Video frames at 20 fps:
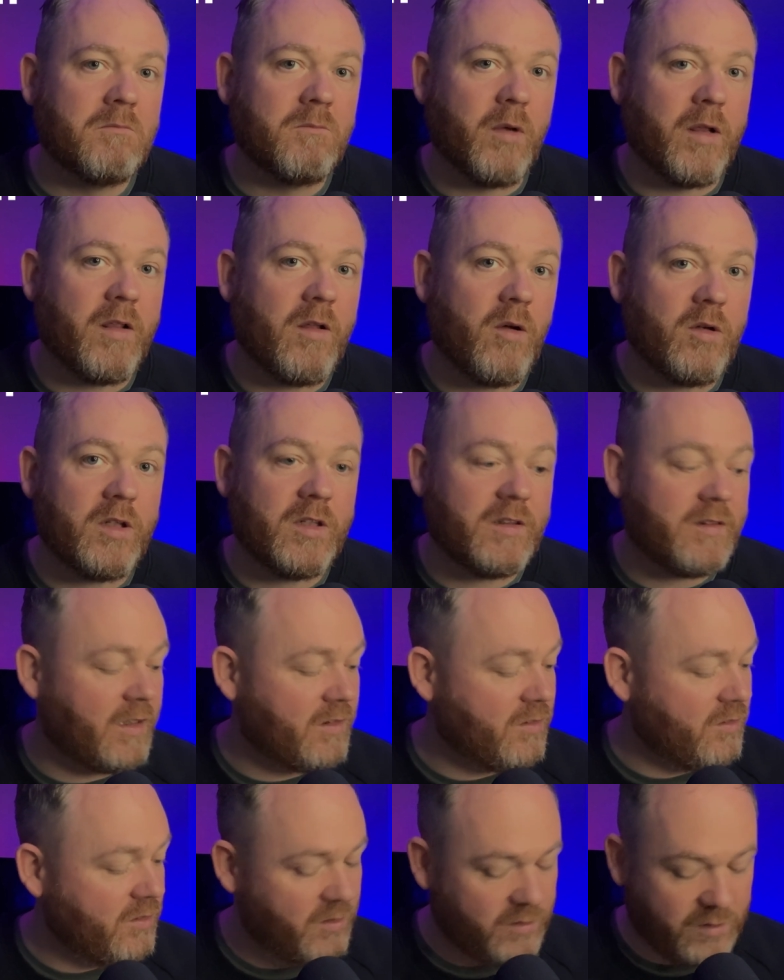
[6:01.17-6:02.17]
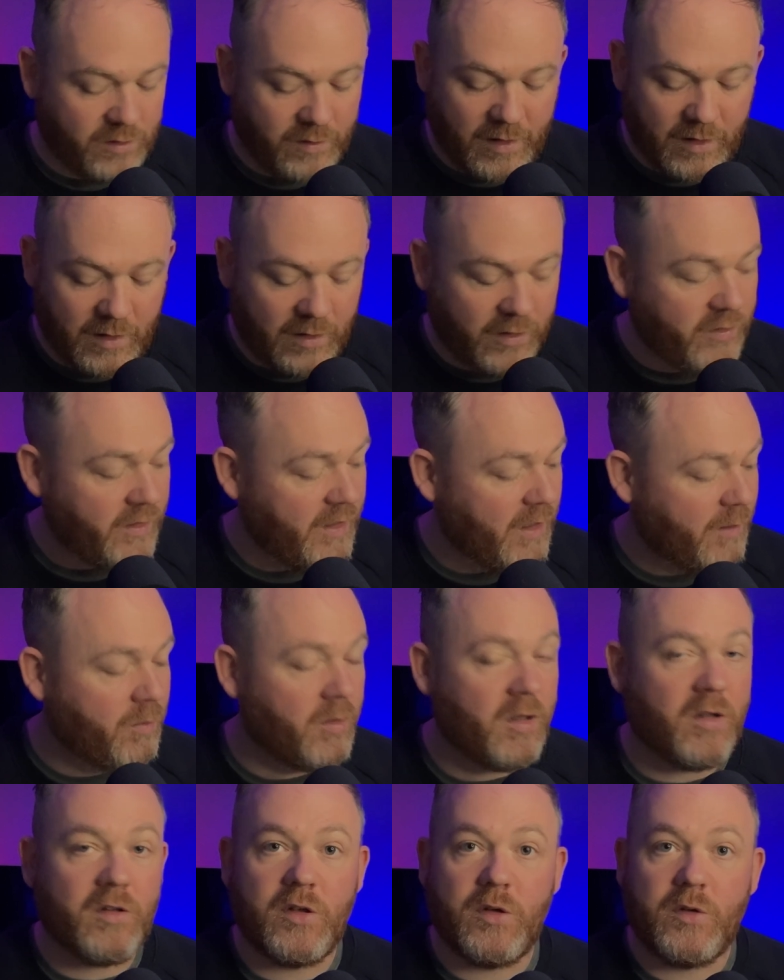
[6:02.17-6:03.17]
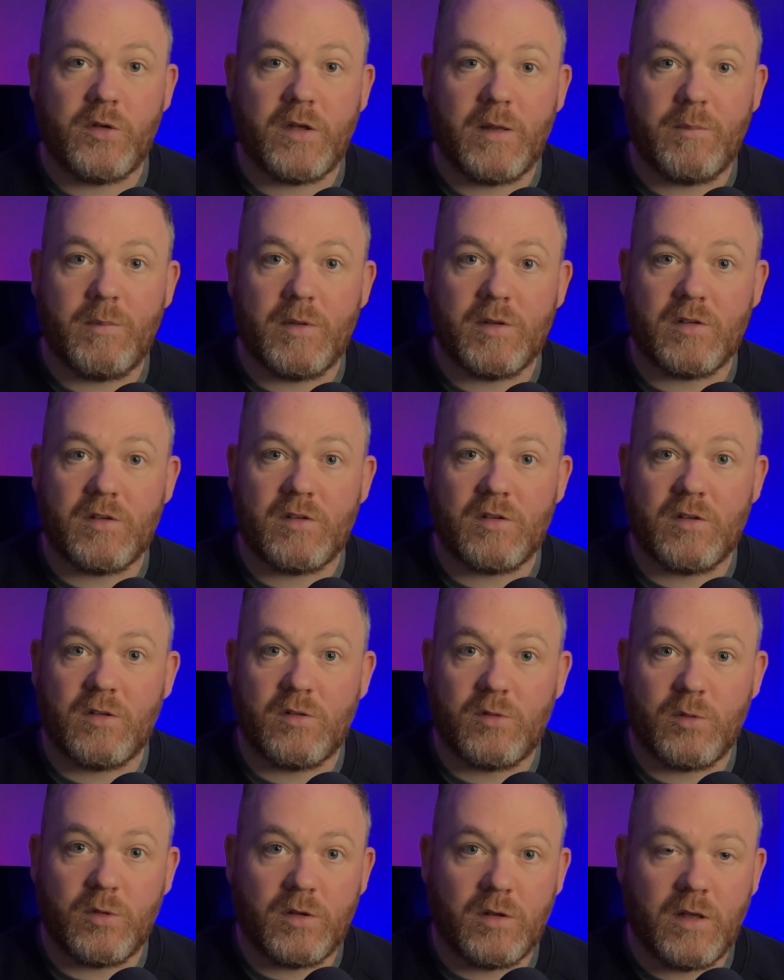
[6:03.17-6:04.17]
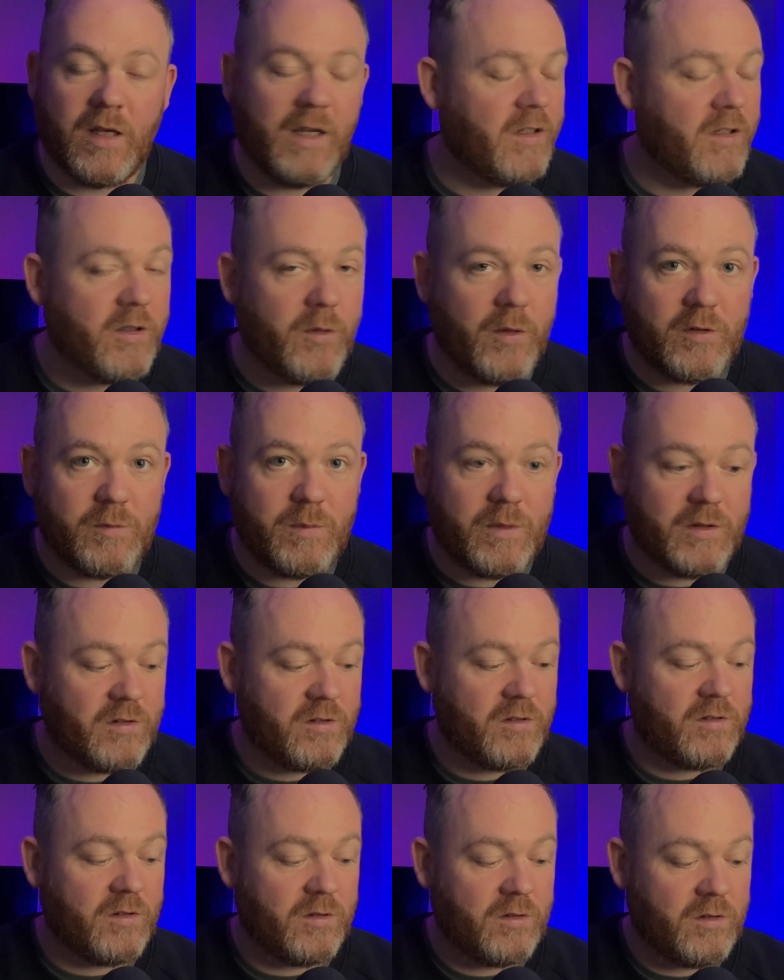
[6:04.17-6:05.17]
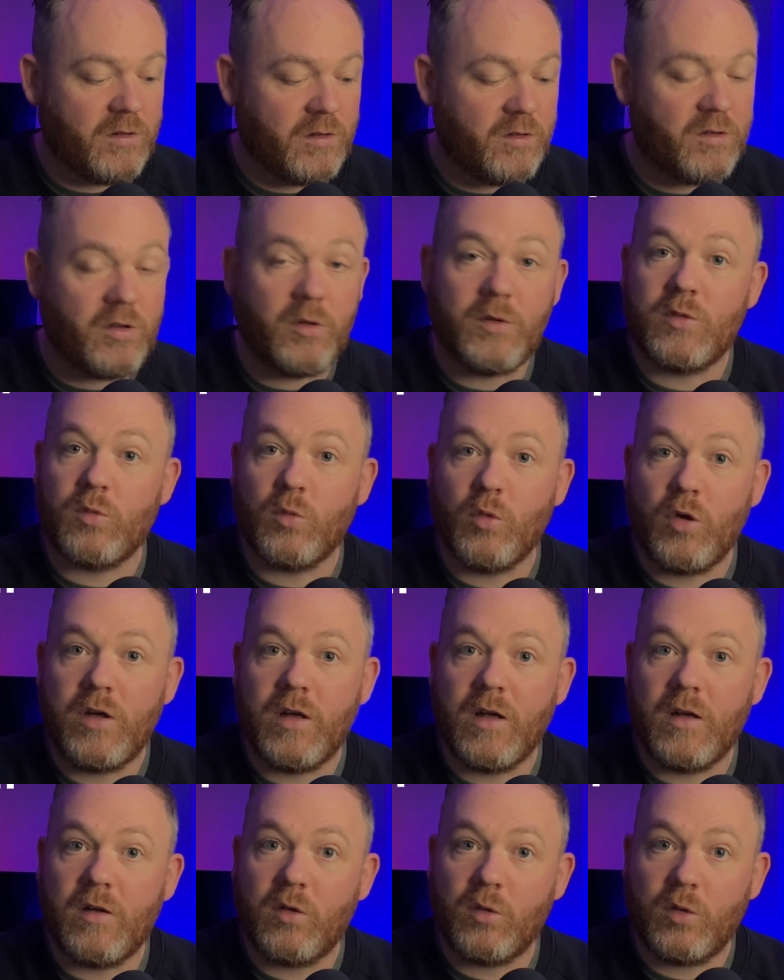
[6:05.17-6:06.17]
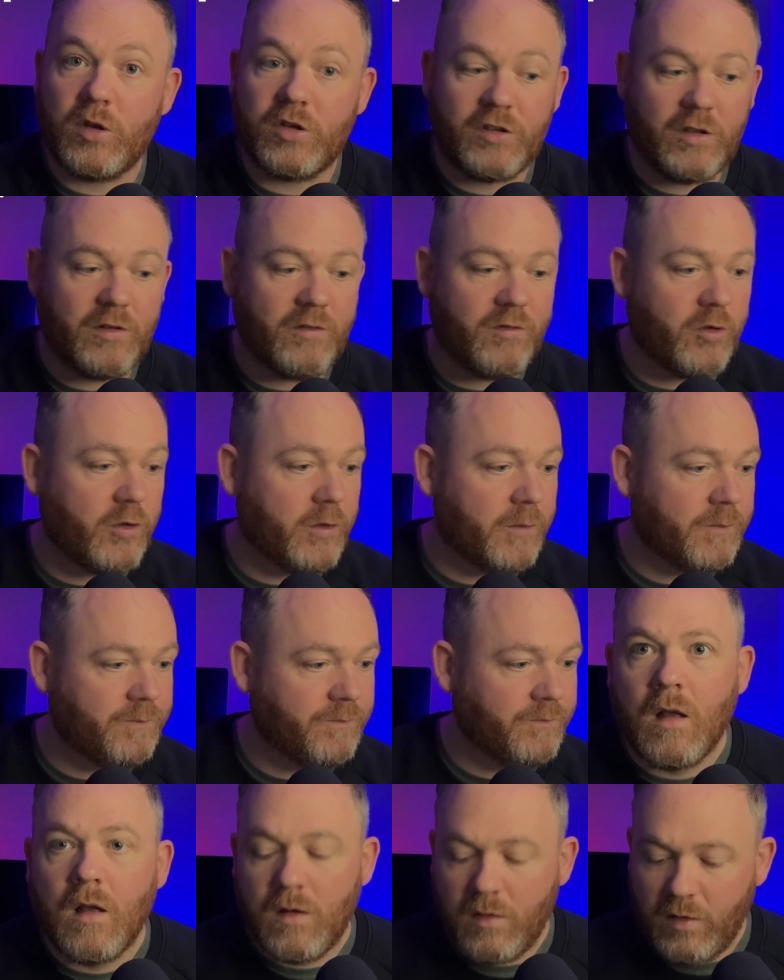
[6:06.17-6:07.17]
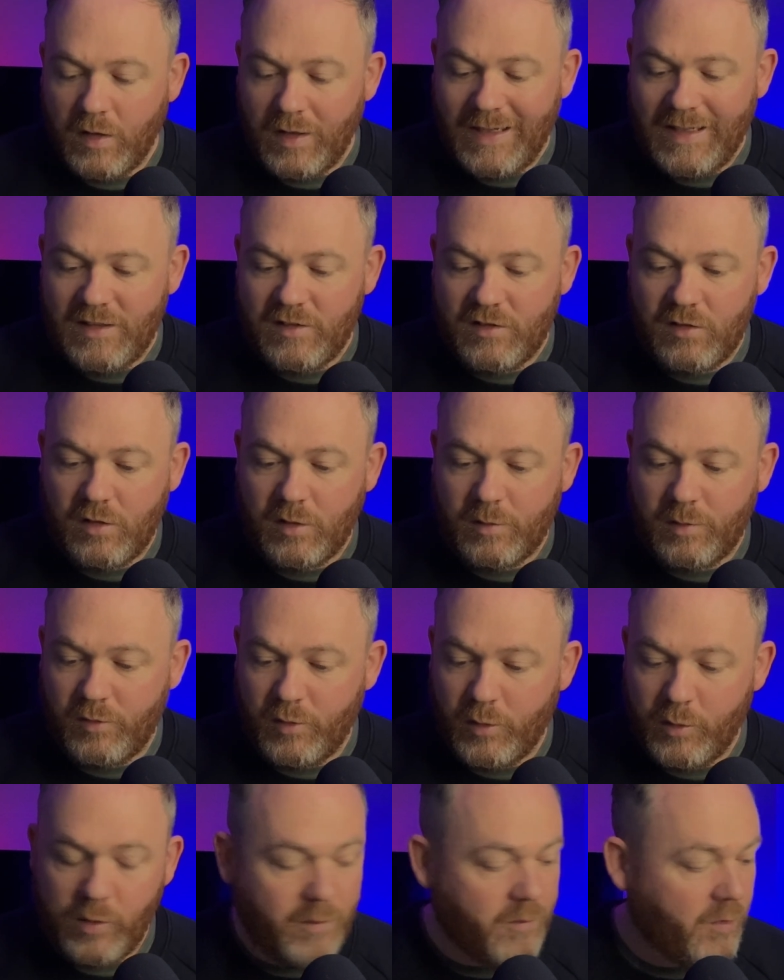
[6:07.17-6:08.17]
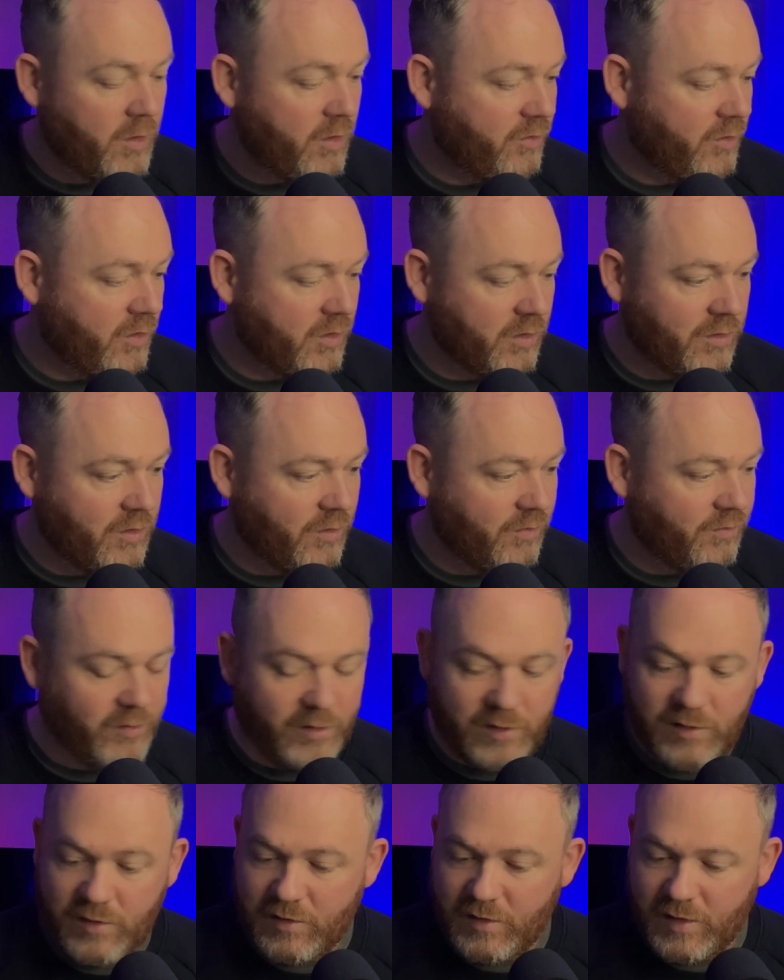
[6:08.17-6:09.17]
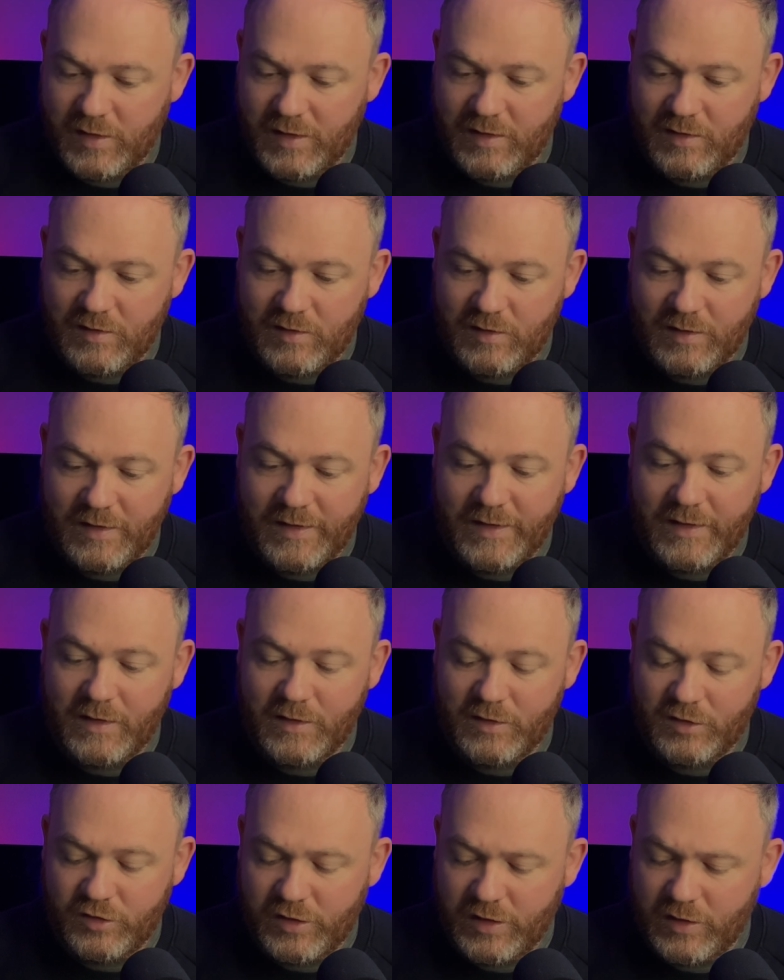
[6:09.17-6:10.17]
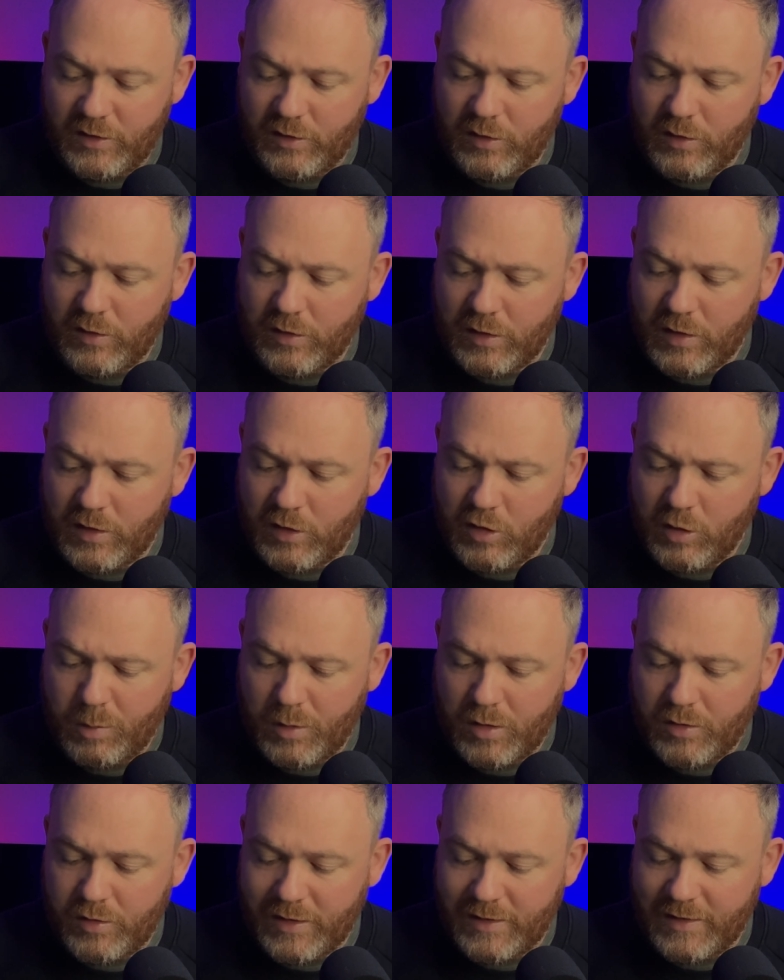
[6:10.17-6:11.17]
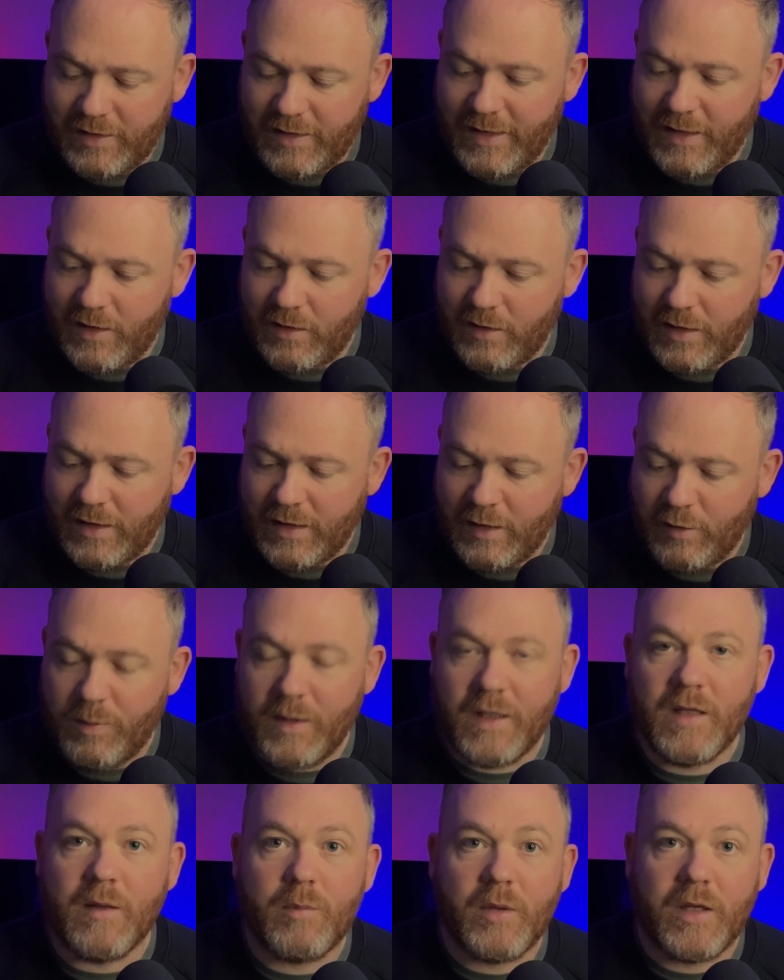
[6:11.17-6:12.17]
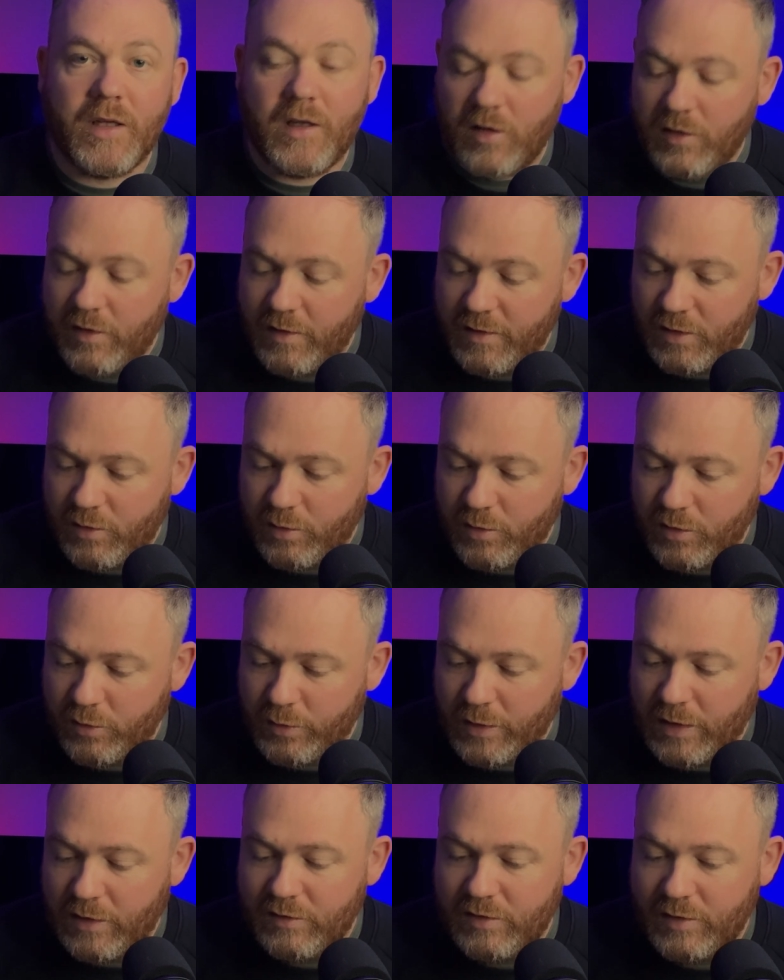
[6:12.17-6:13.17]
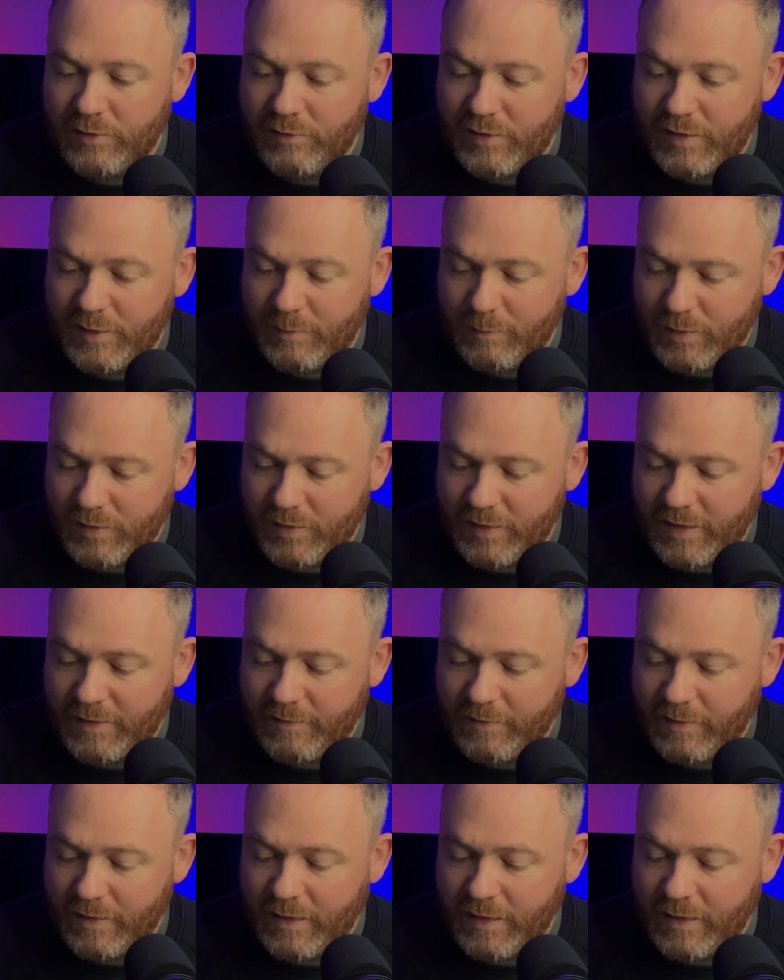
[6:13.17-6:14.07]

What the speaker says: withholding tax. So that'll only happen on UK businesses, US businesses. So it's one to watch out for. Right, last stock before we move on to funds is Legal and General. I've got a couple of grand in here, and I've been hit pretty hard on this one as well, 17%.